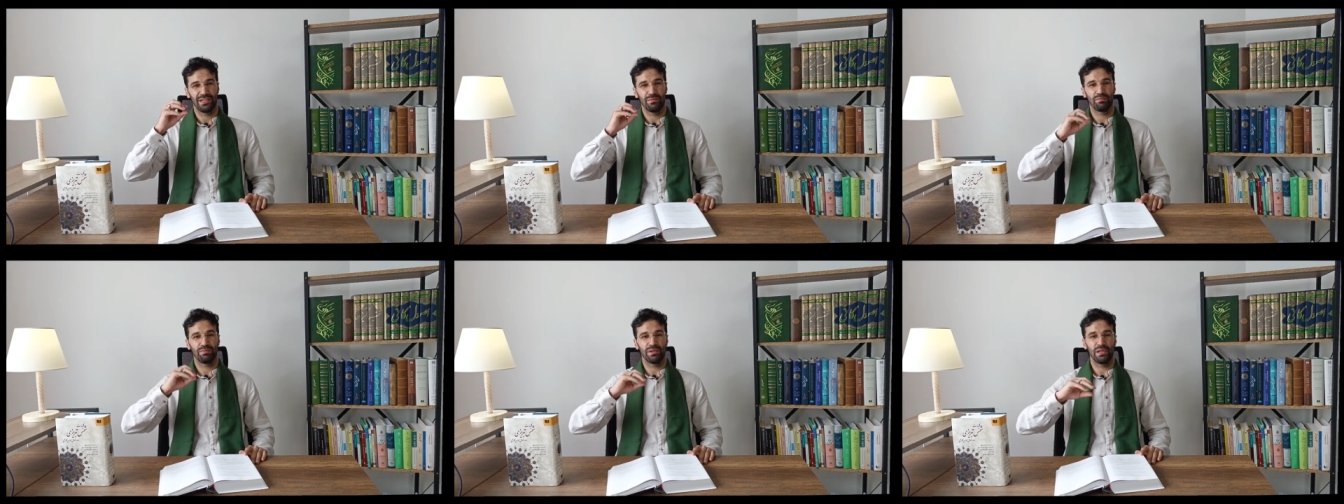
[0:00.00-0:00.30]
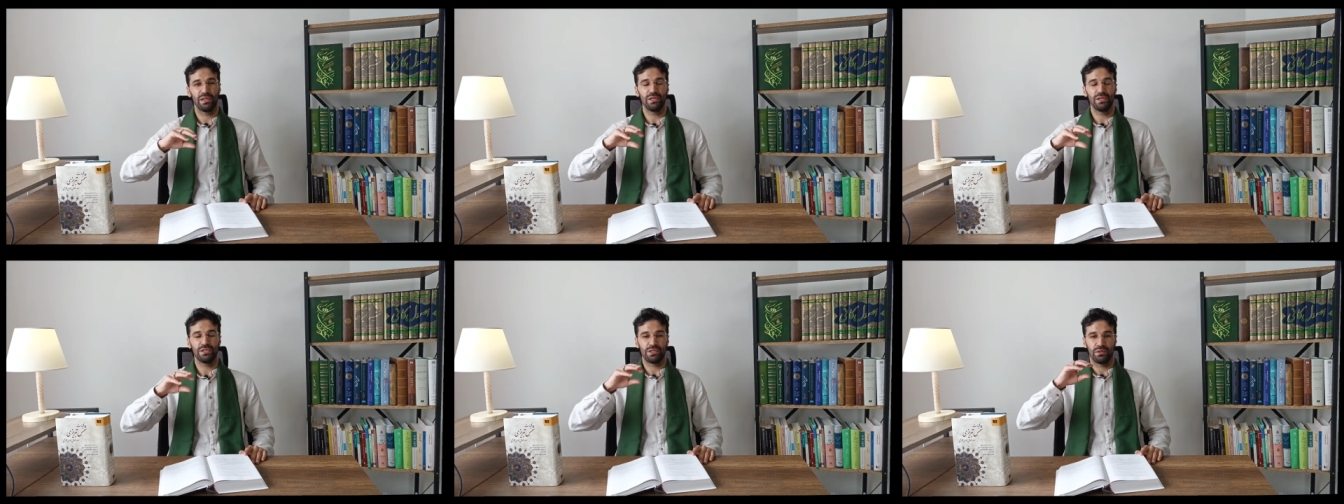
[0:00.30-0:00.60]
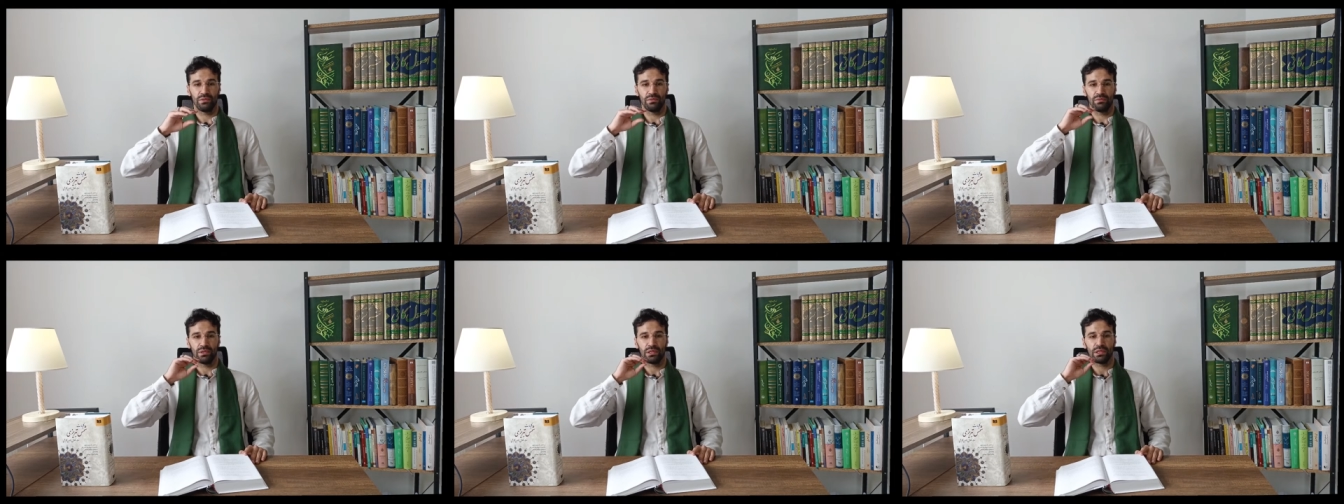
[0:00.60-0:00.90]
in
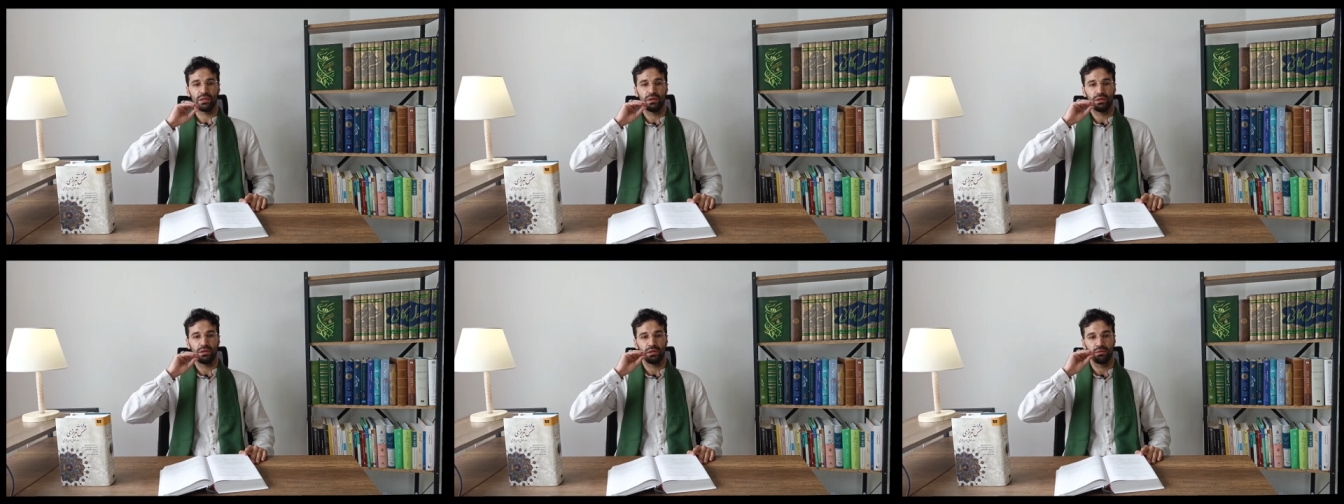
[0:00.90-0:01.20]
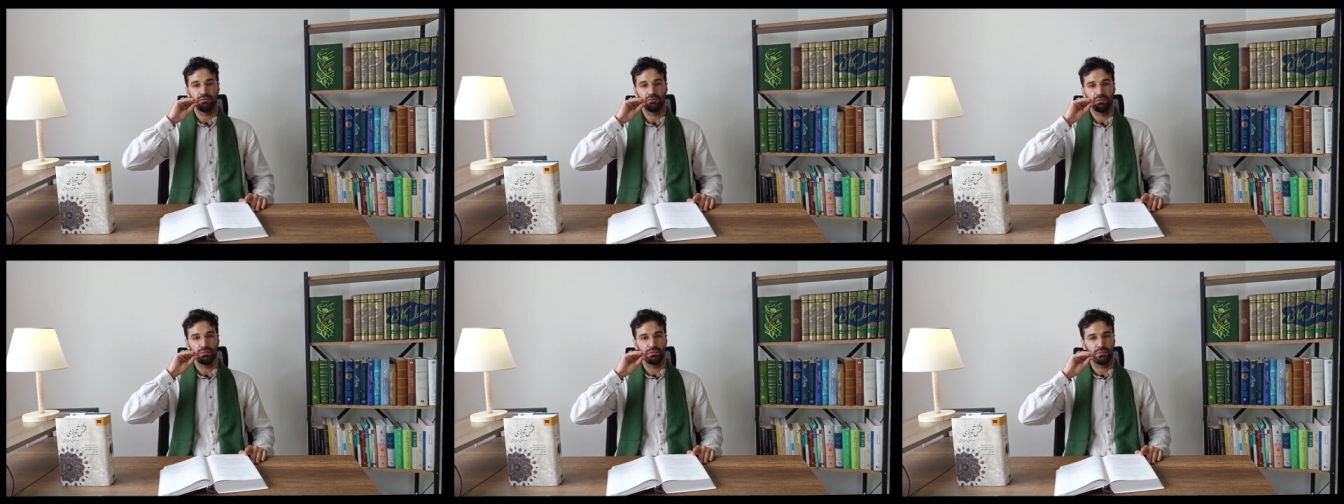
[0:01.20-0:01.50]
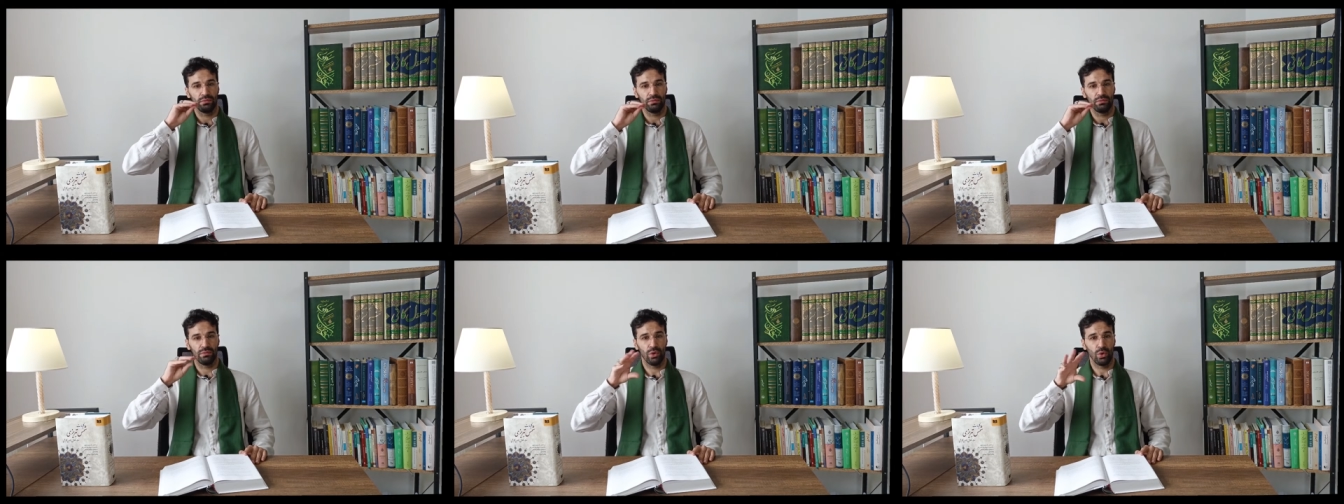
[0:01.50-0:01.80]
Persian, they call him
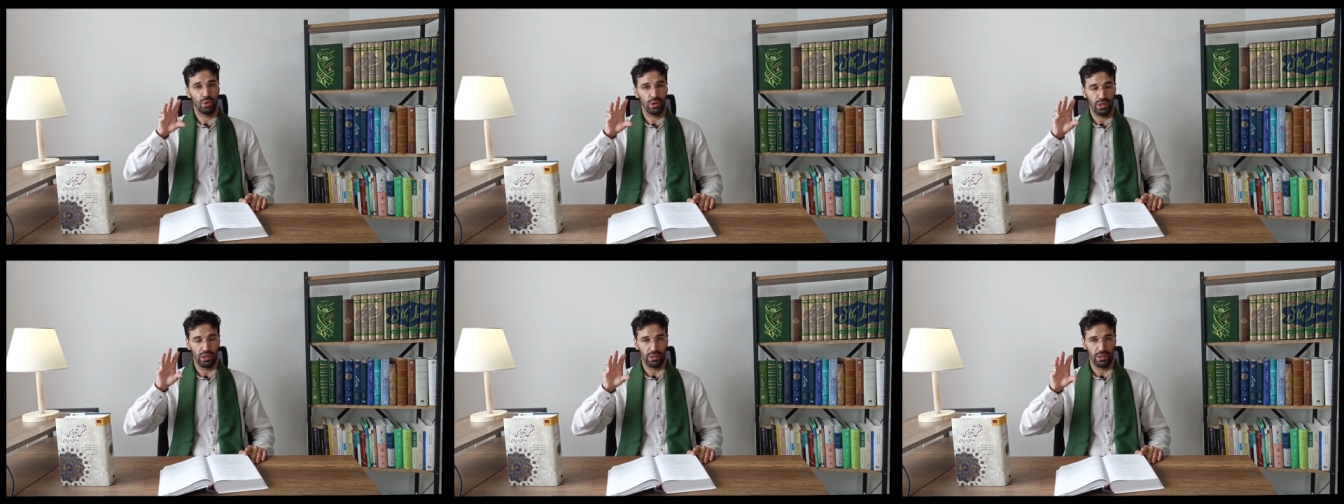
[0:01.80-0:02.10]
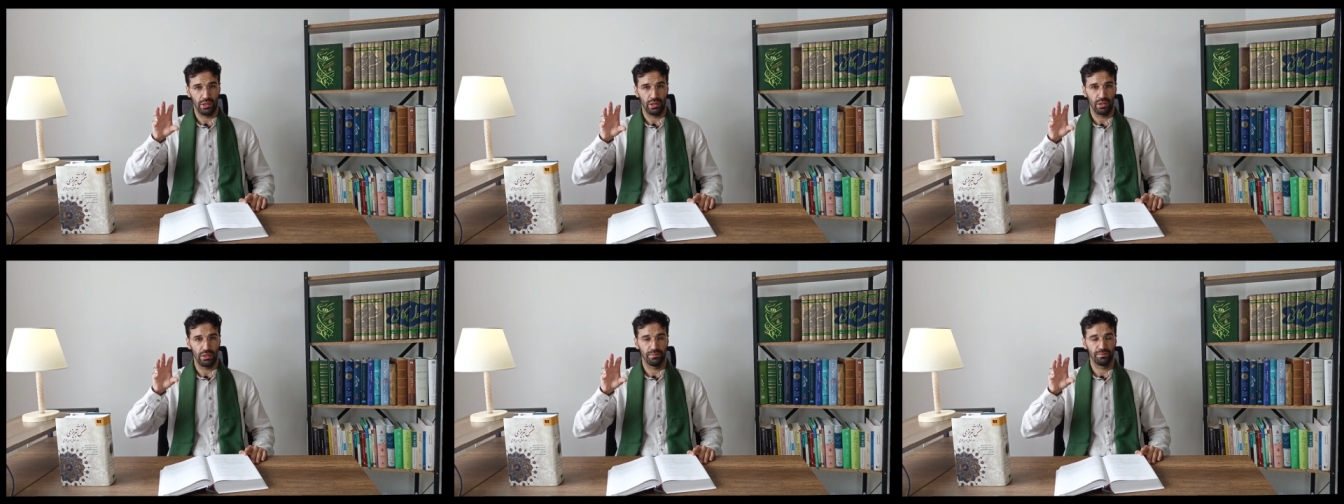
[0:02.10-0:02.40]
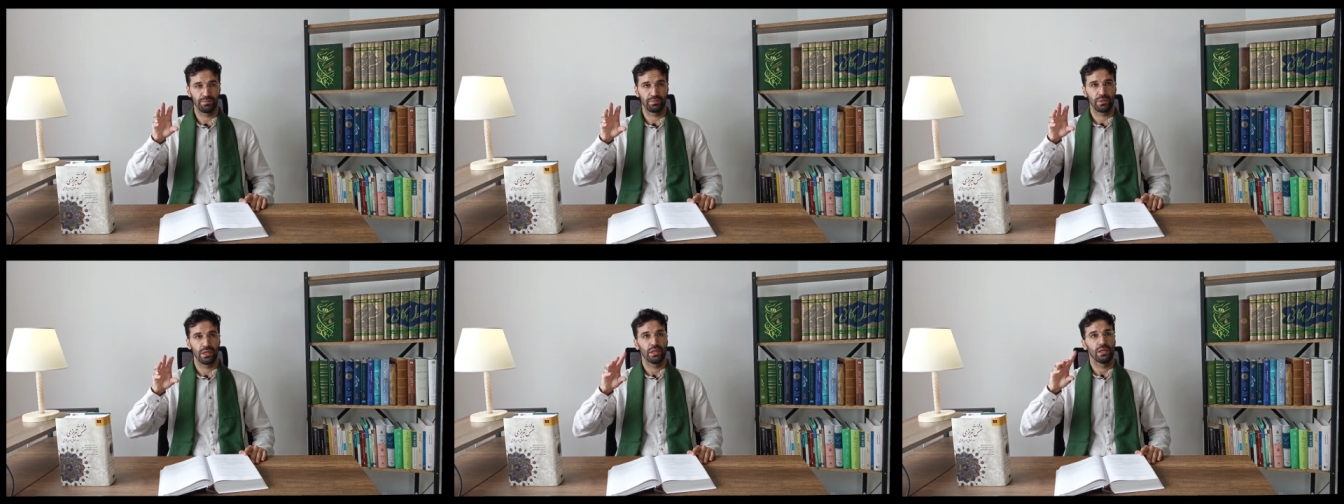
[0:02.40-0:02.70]
Molana.